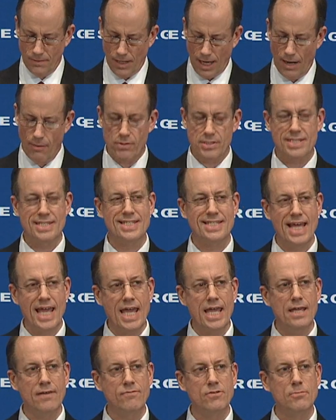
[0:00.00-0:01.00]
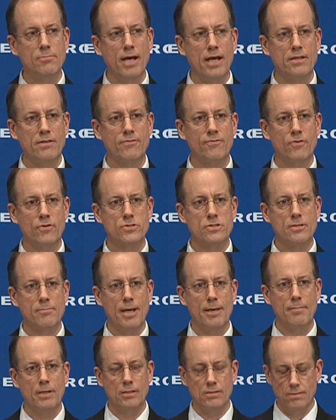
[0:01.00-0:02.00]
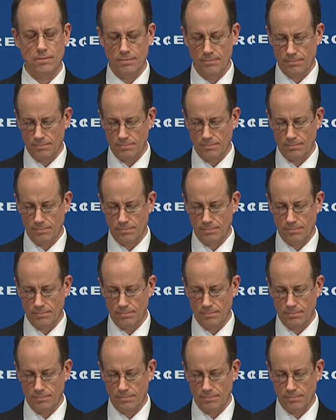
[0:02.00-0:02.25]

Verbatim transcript: I was saved by the First Amendment